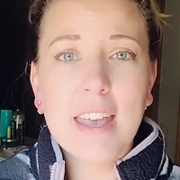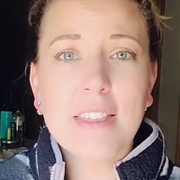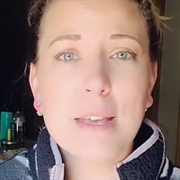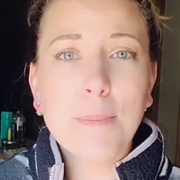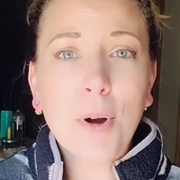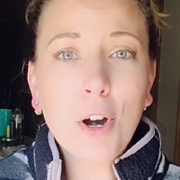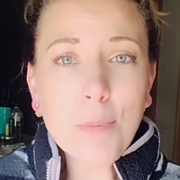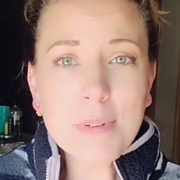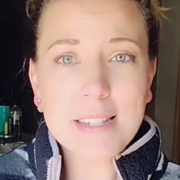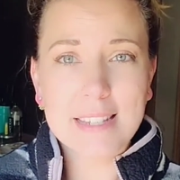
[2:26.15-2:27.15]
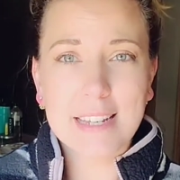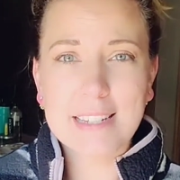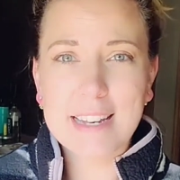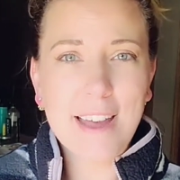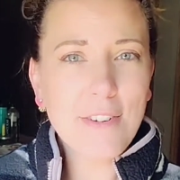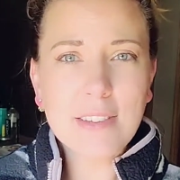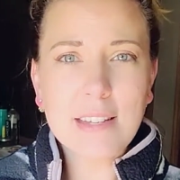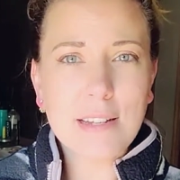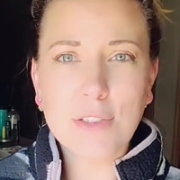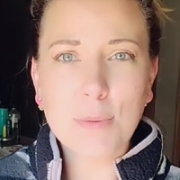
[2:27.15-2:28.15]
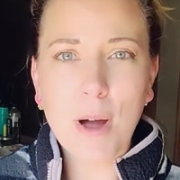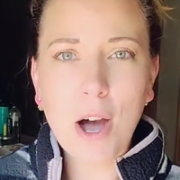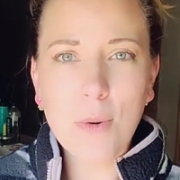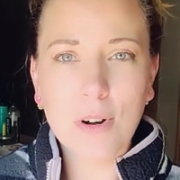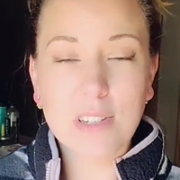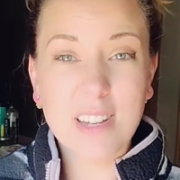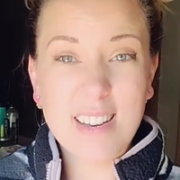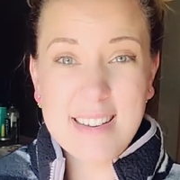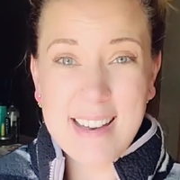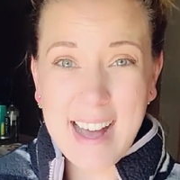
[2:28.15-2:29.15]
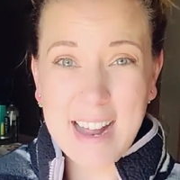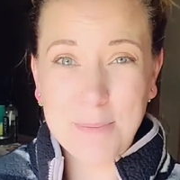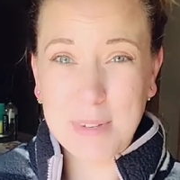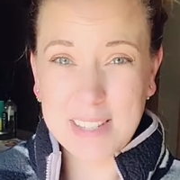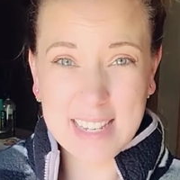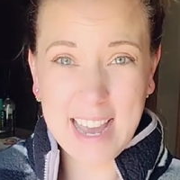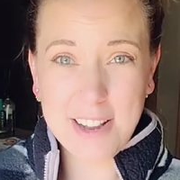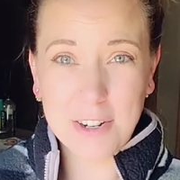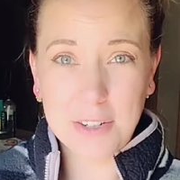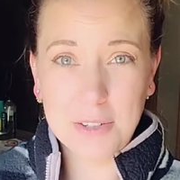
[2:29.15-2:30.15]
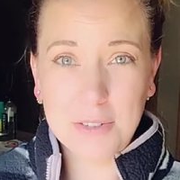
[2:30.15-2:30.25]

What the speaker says: they purposely did everything in their power to not be scattered.